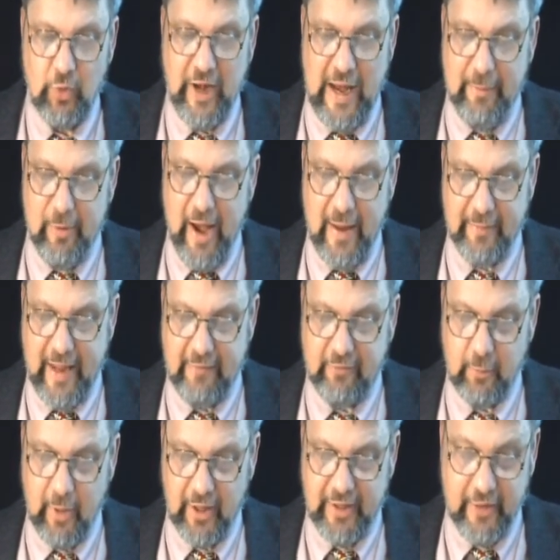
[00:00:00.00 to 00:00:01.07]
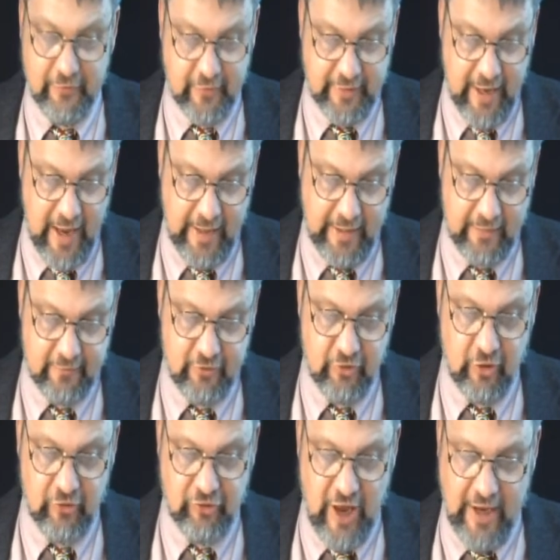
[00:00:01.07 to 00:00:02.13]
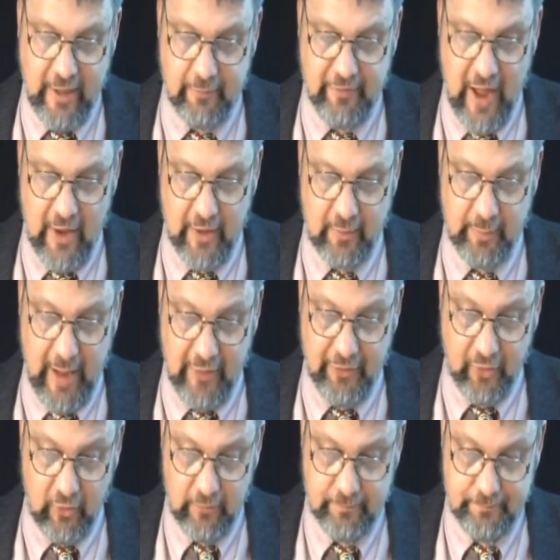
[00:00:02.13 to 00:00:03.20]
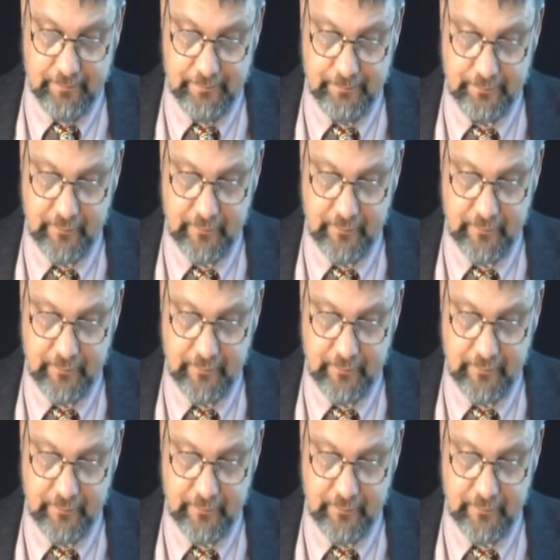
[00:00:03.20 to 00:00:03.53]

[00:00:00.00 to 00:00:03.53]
when Abraham gave to Melchizedek and Jacob vowed at Bethel,